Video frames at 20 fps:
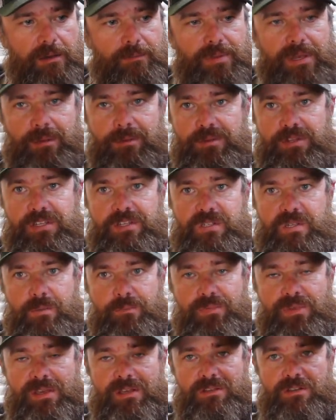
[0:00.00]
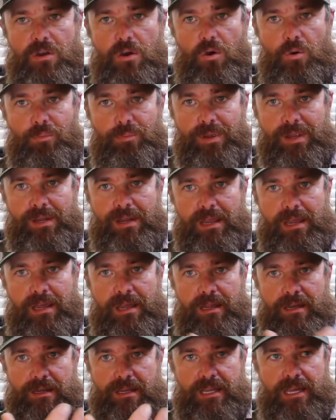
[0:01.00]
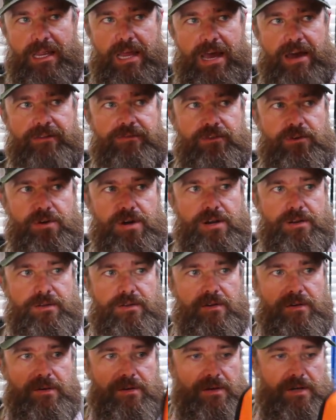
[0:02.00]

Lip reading: be able to zip things open and get after it.